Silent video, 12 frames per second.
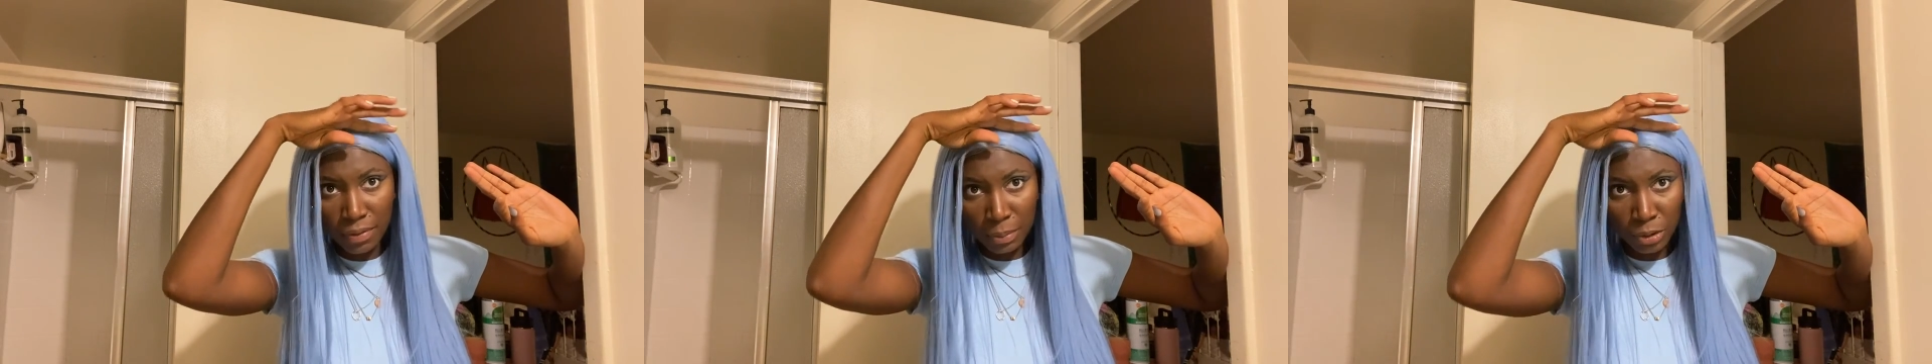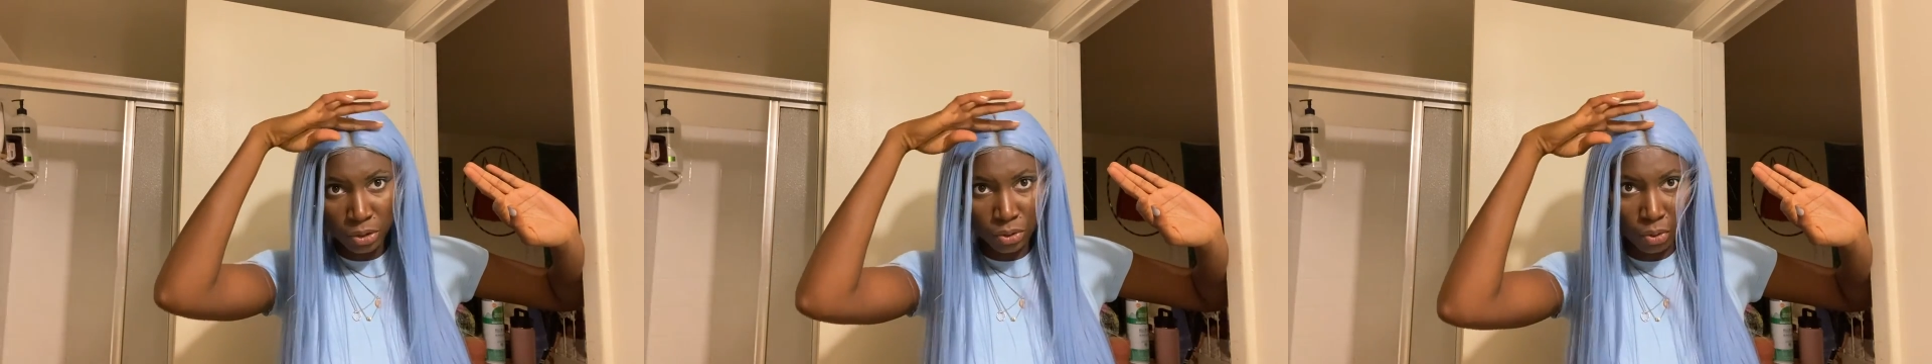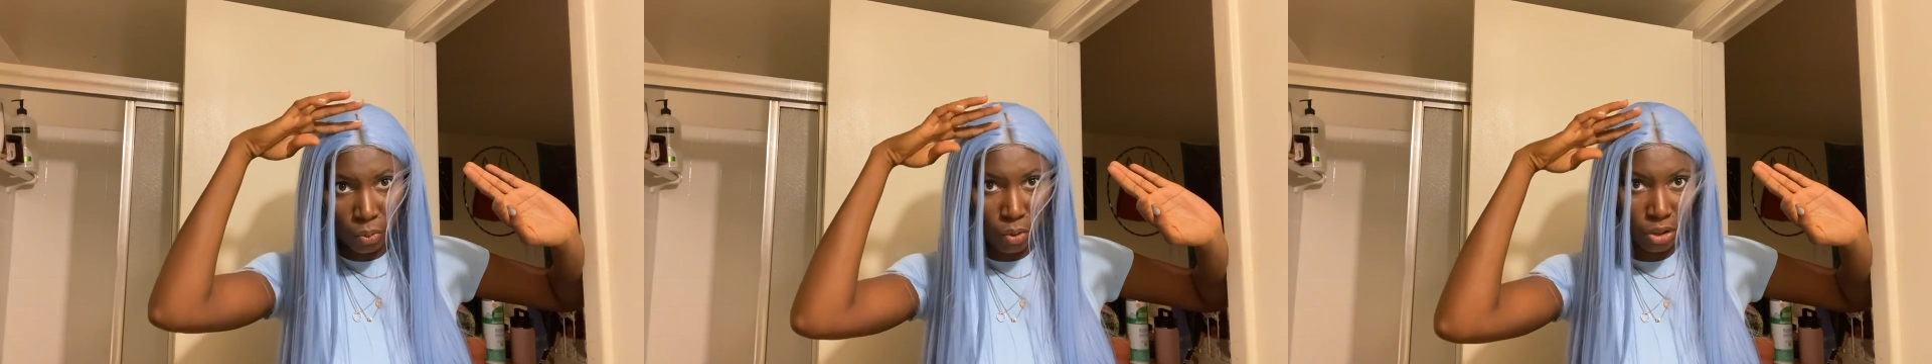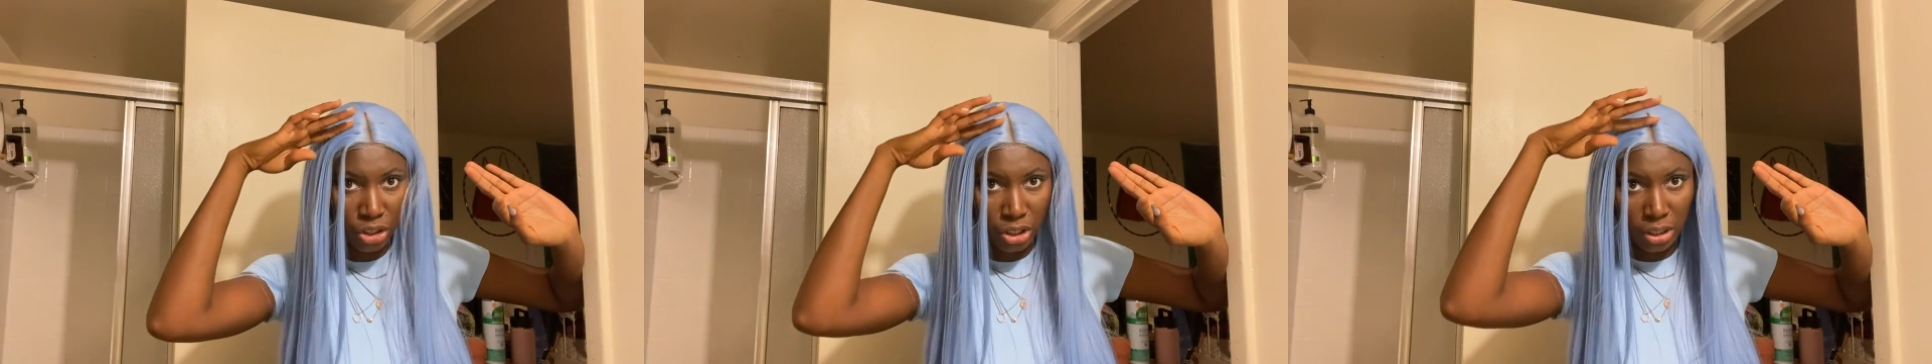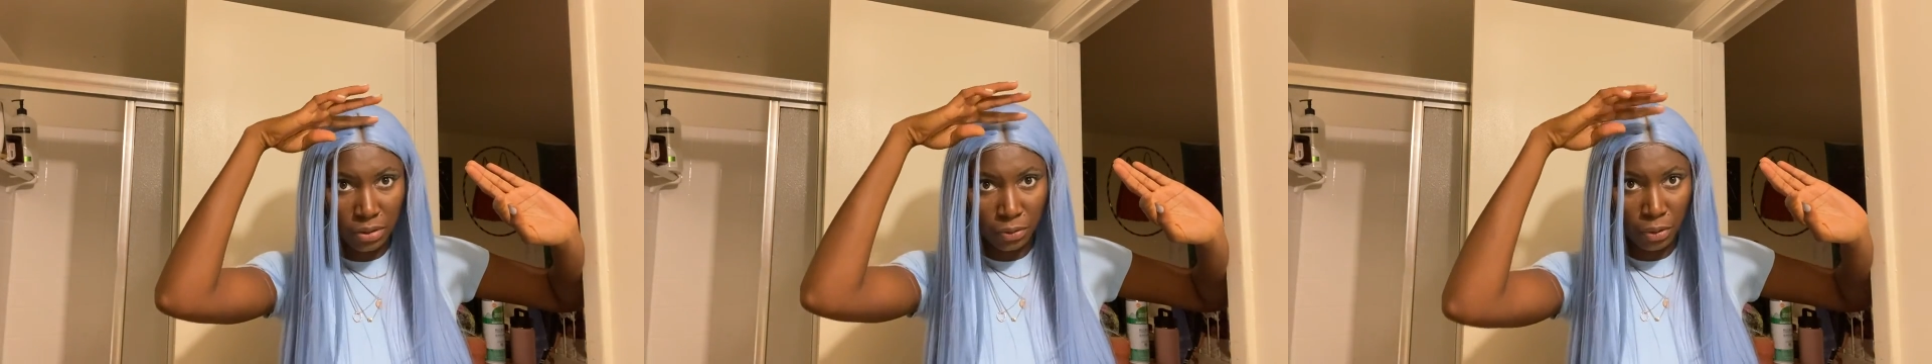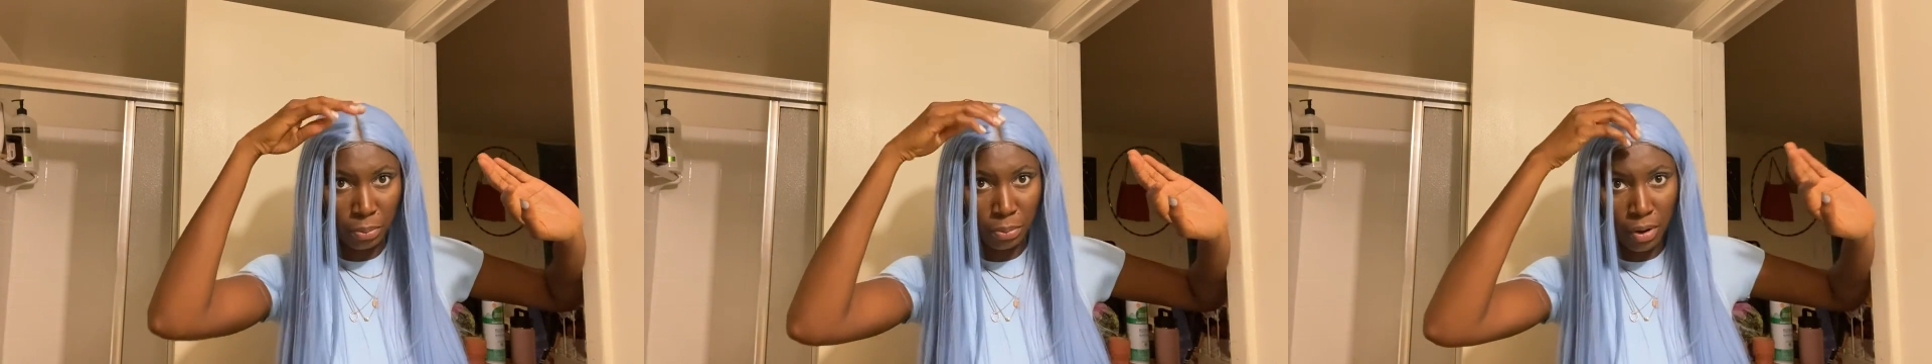I'm just gonna wash this
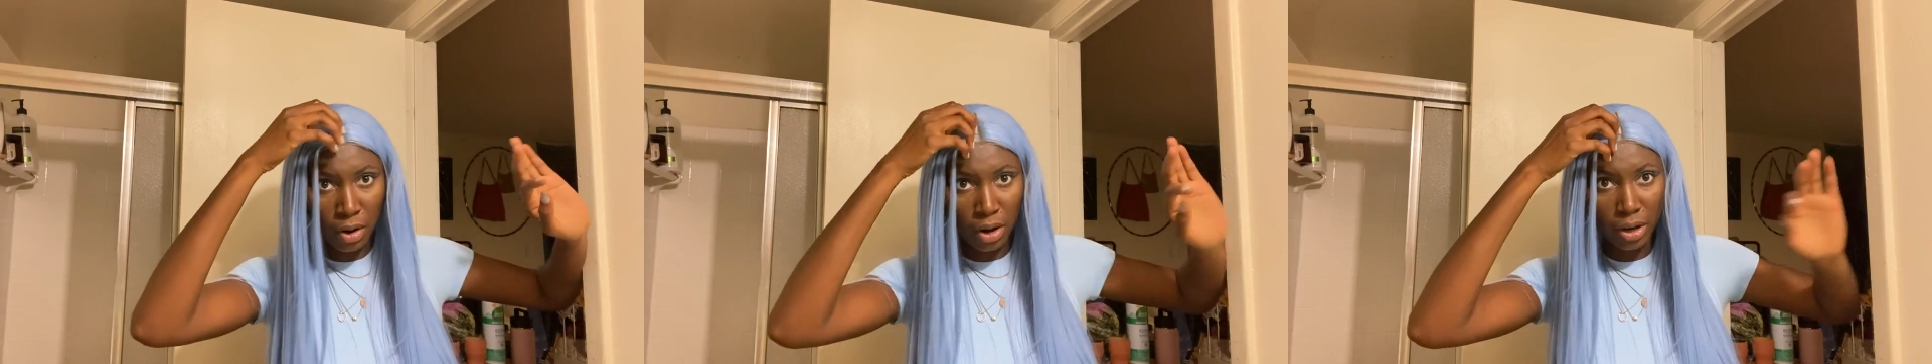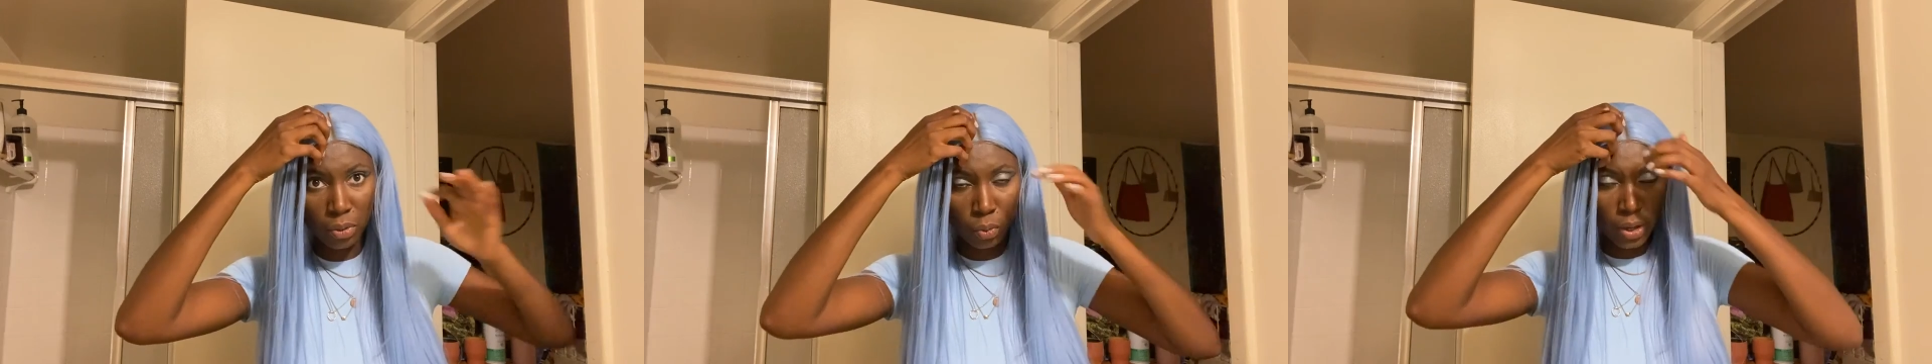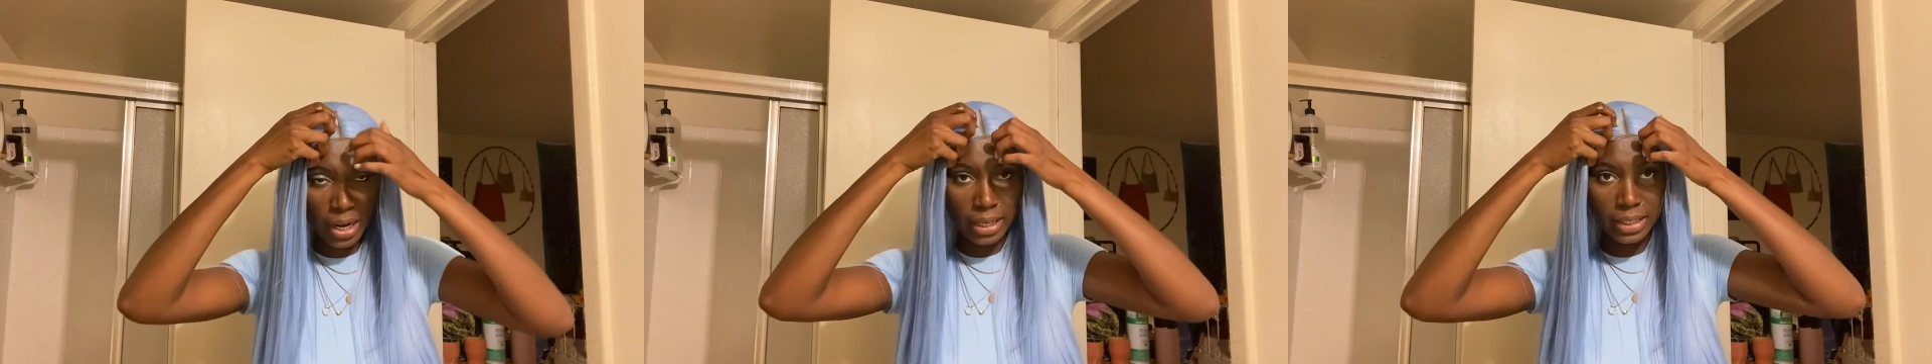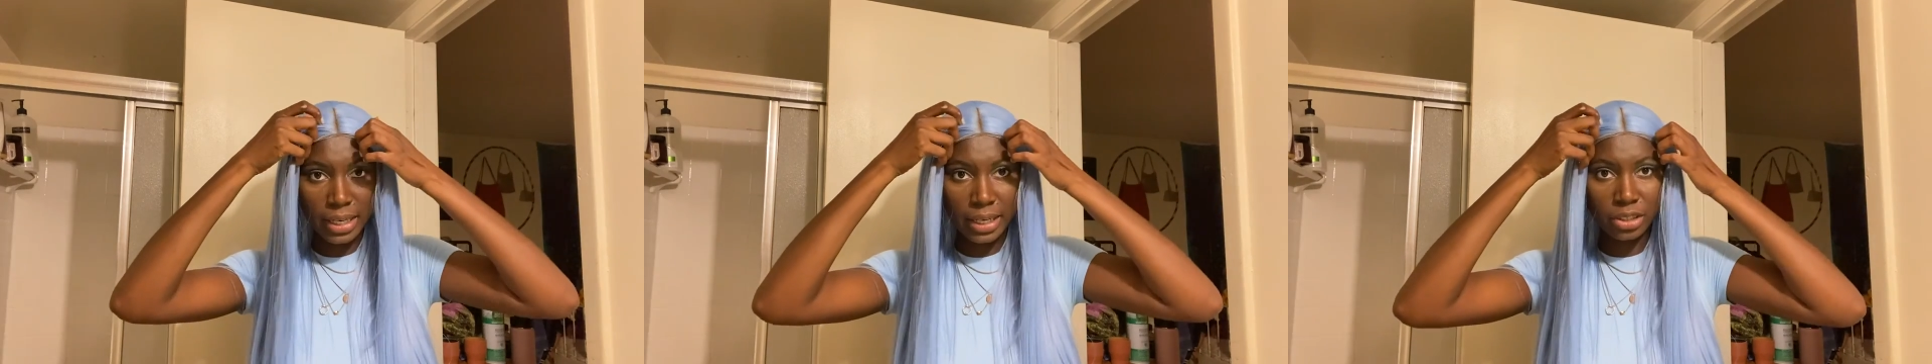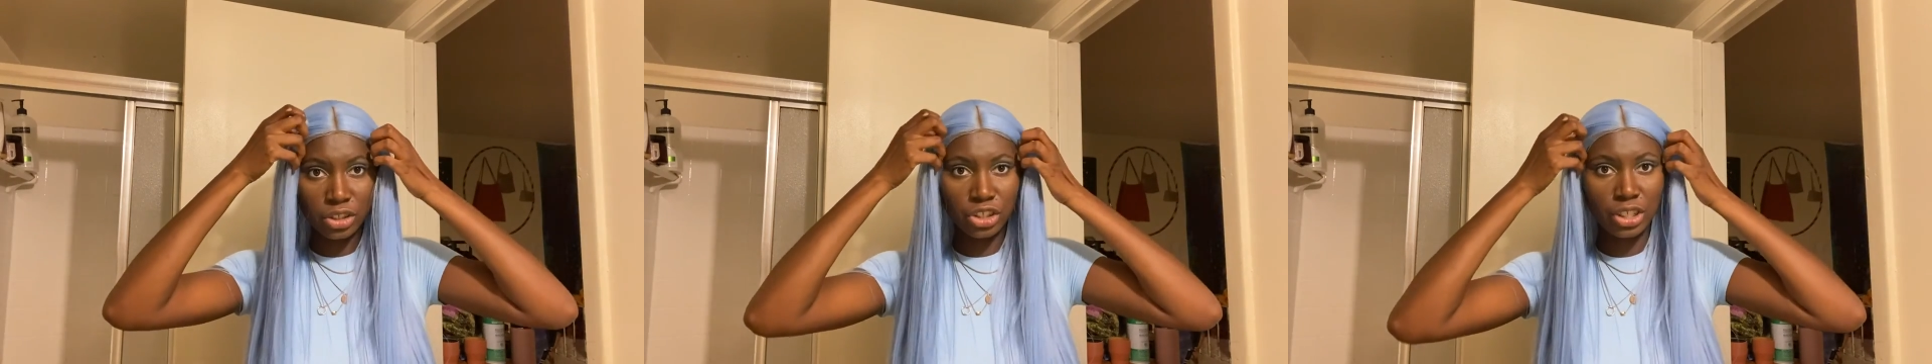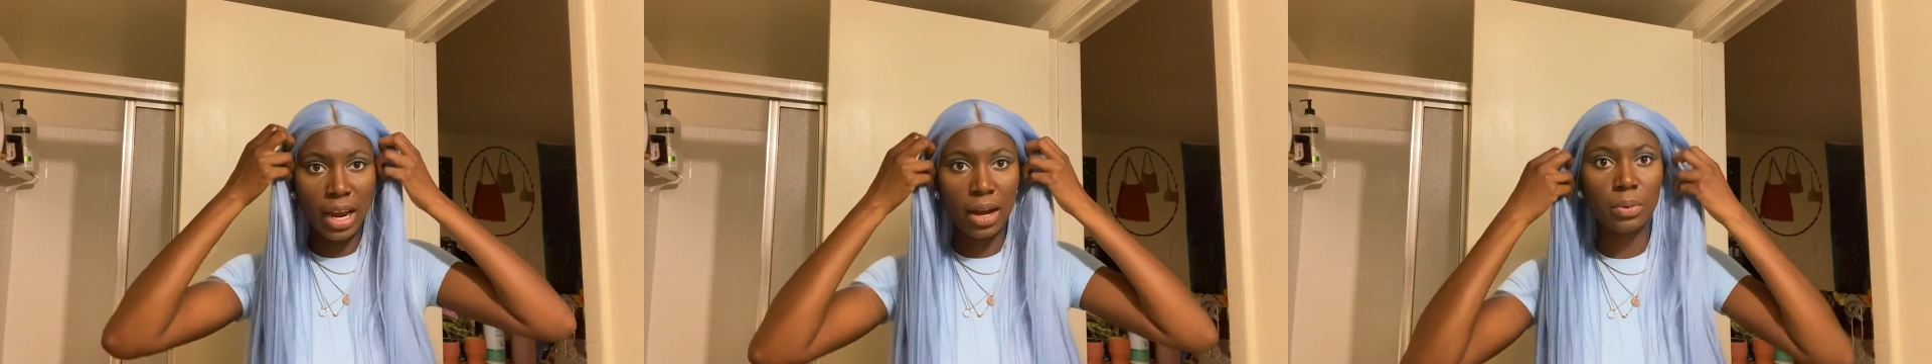front part when I take a
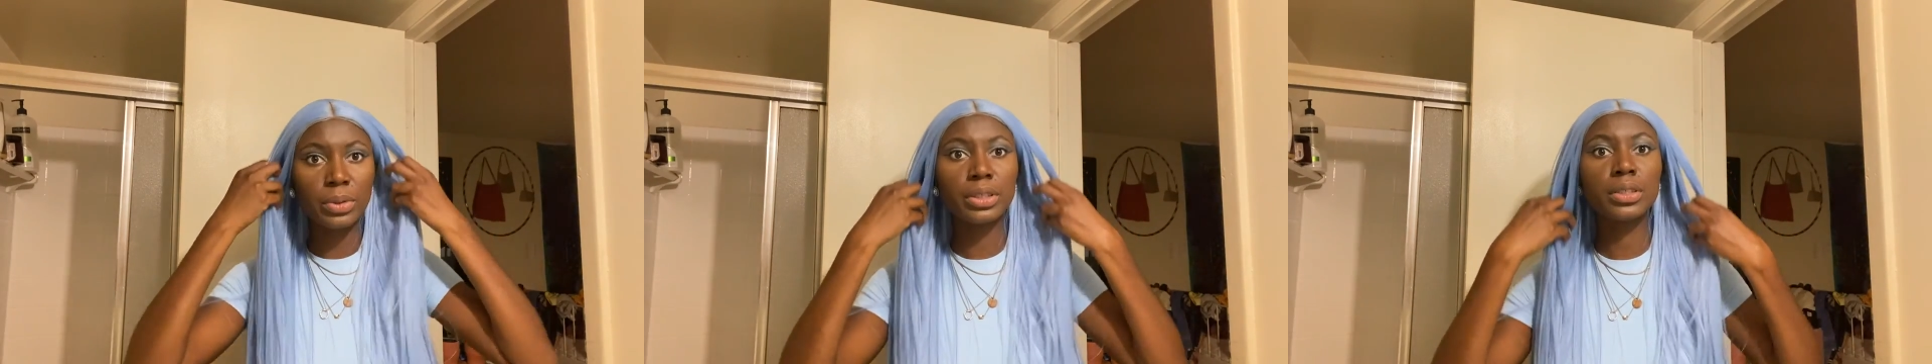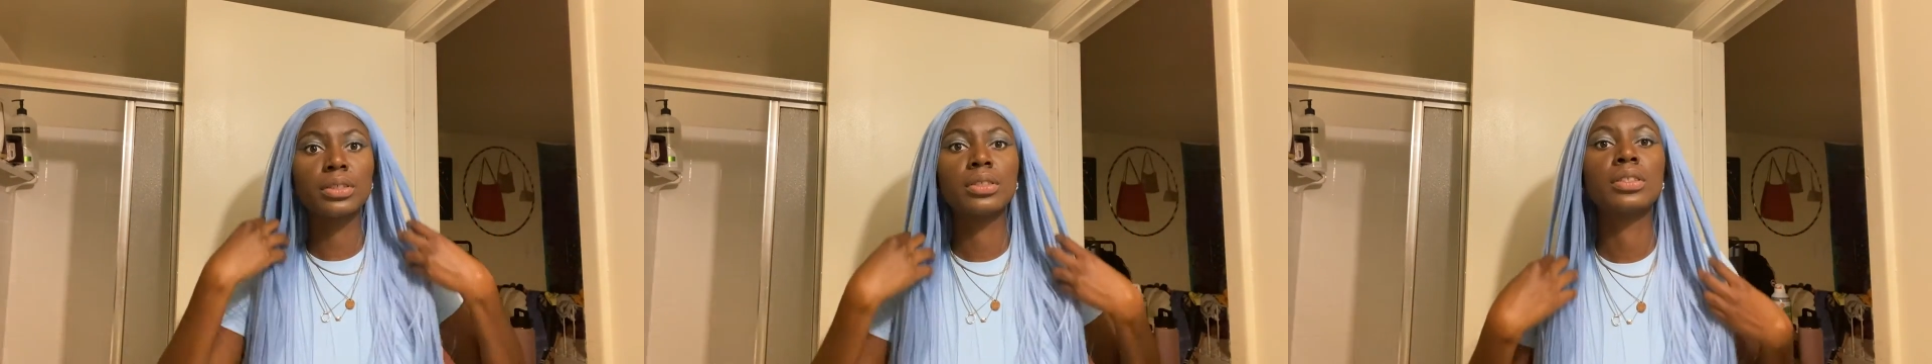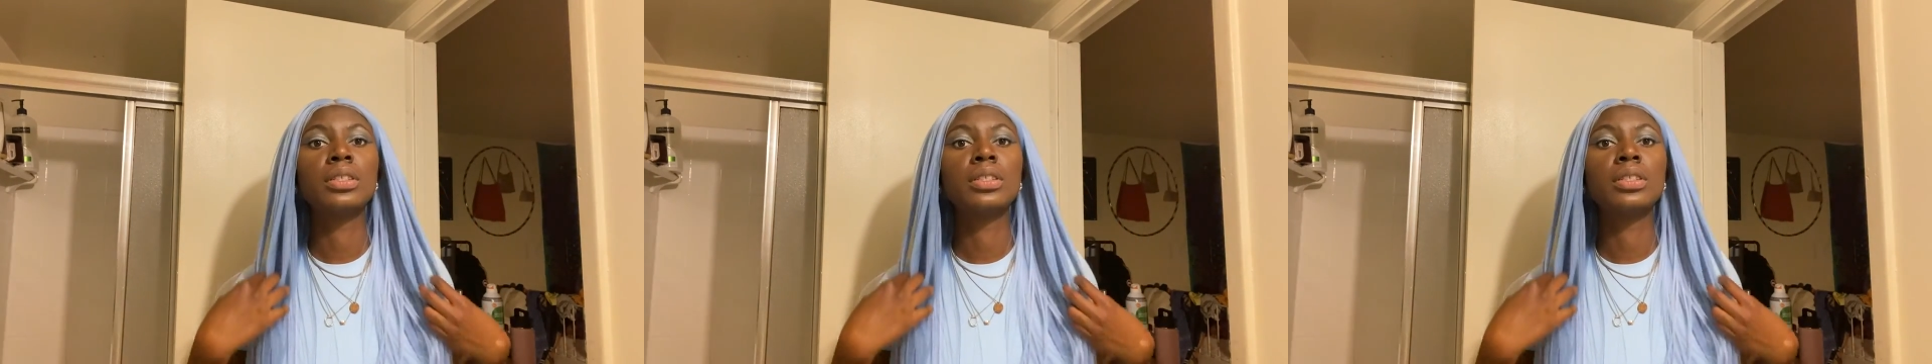shower,